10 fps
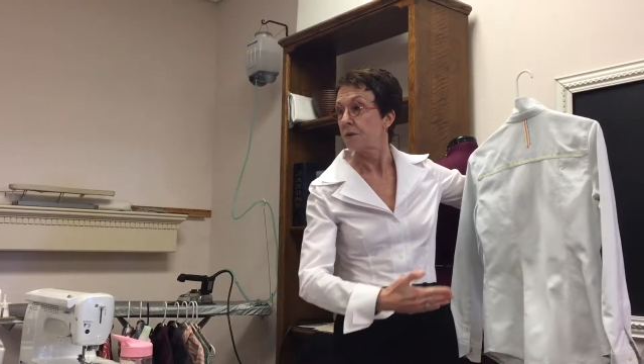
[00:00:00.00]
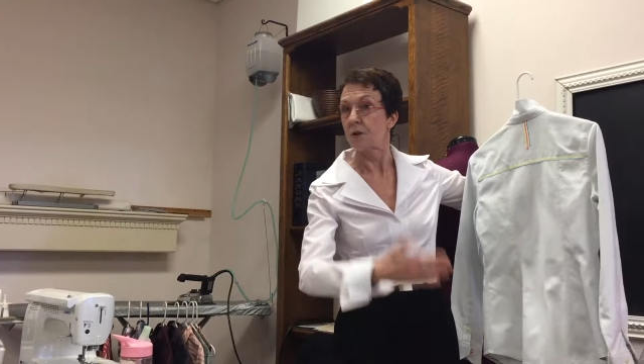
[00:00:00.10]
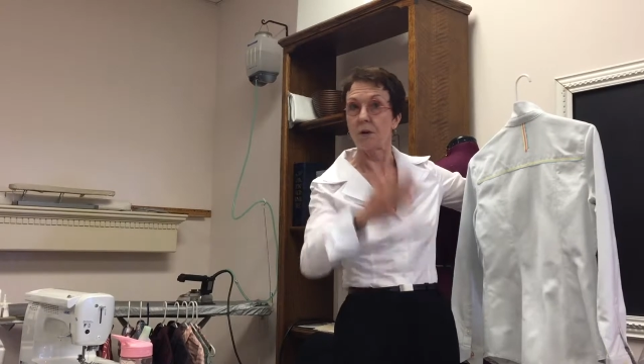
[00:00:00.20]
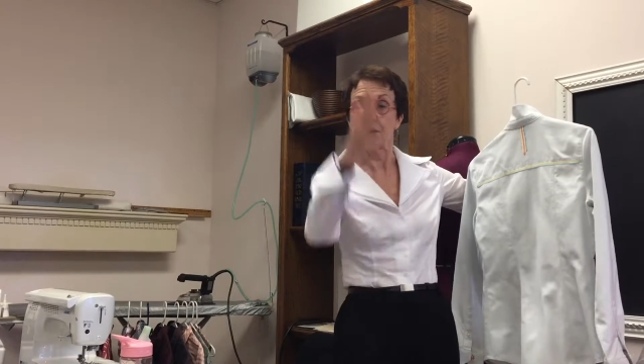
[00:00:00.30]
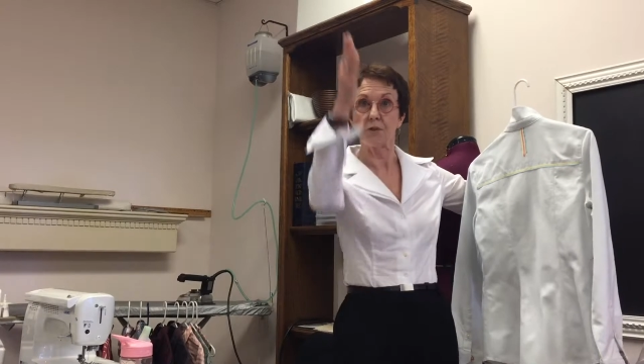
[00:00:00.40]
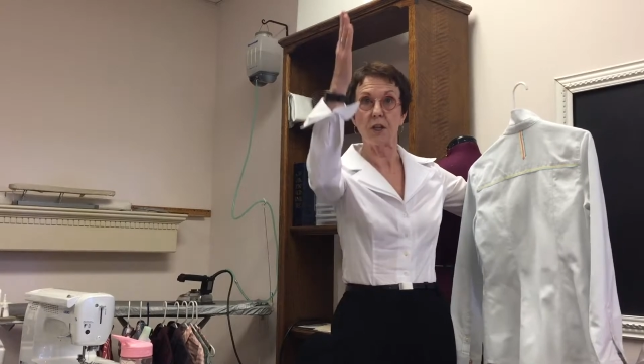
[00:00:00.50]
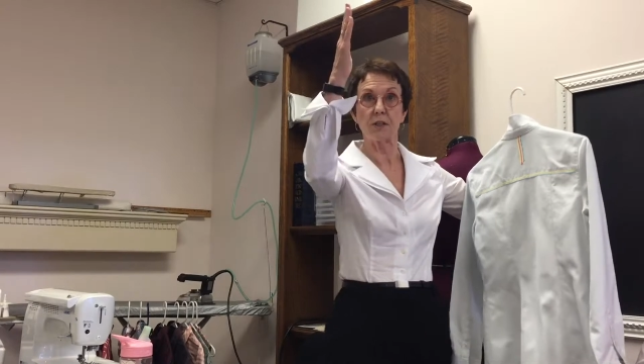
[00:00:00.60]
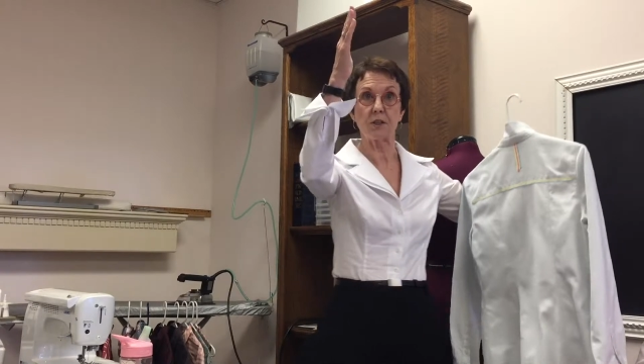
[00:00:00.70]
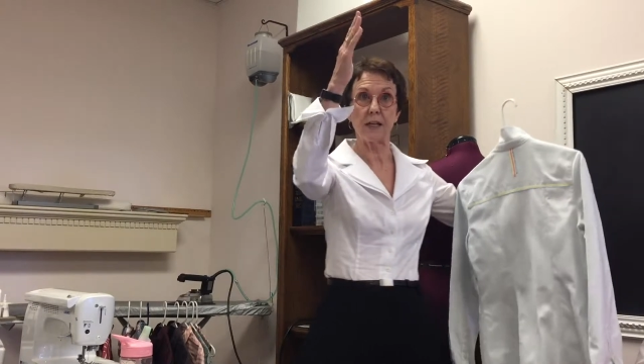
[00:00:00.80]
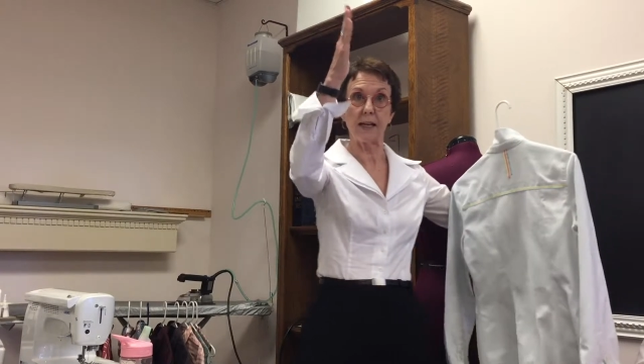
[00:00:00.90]
So you
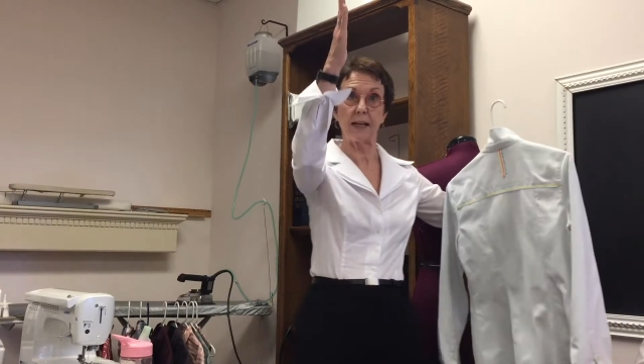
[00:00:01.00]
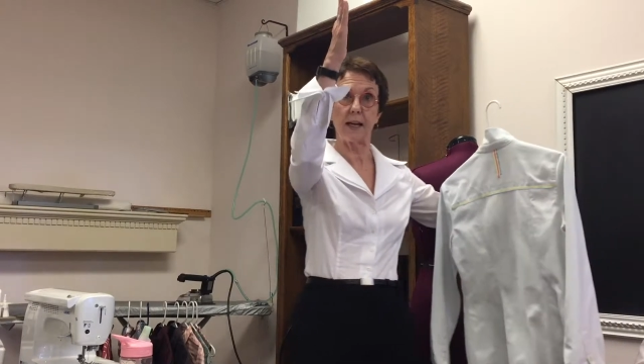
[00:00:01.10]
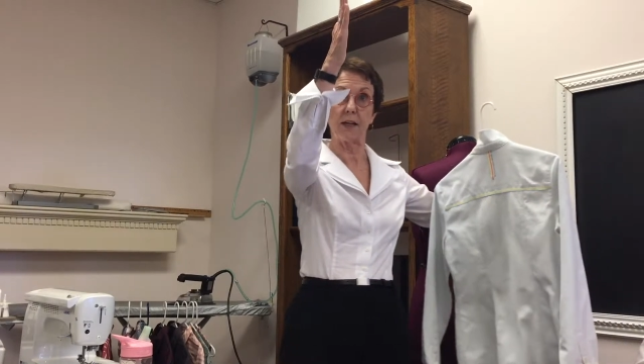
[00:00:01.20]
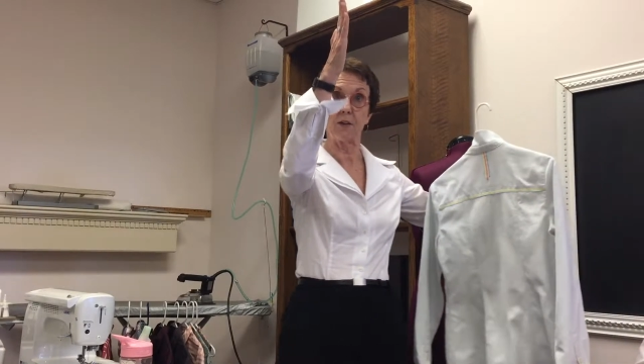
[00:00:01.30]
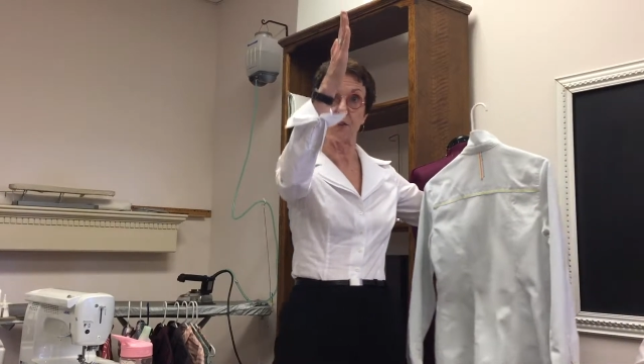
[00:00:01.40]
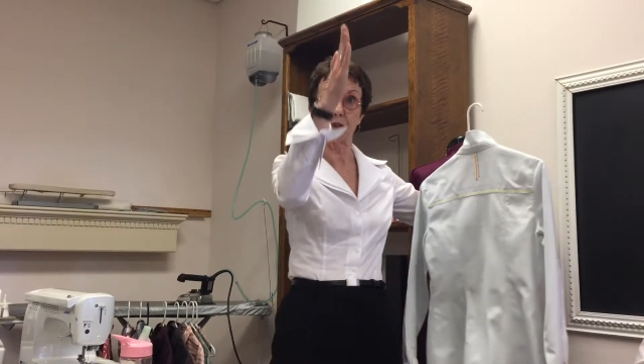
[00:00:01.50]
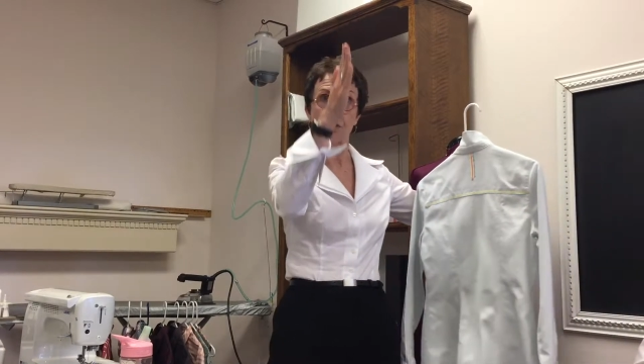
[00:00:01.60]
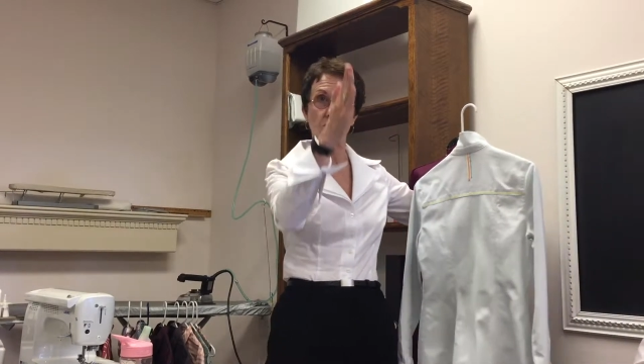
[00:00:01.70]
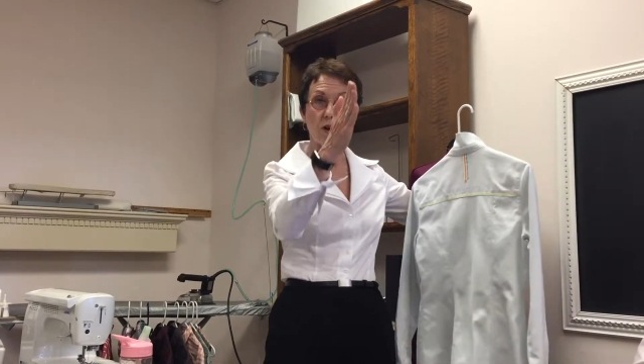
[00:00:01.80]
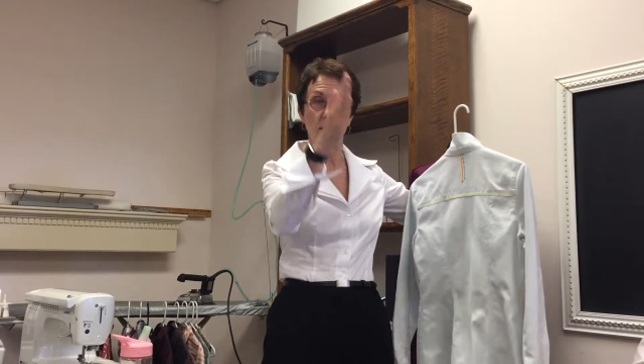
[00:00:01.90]
just take it and you
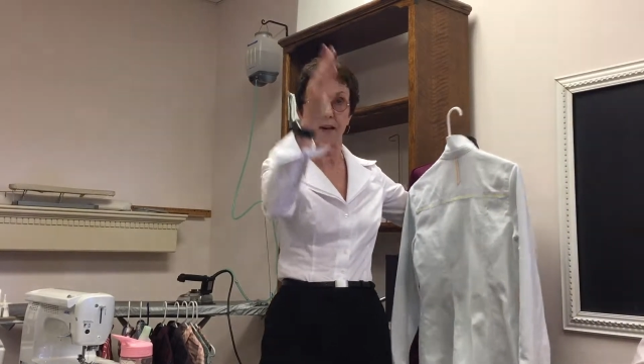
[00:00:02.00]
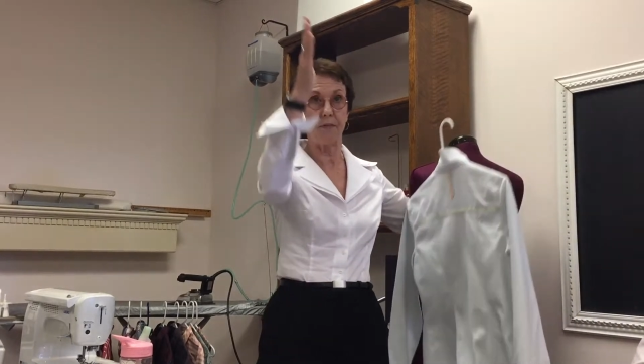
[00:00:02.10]
just draw it,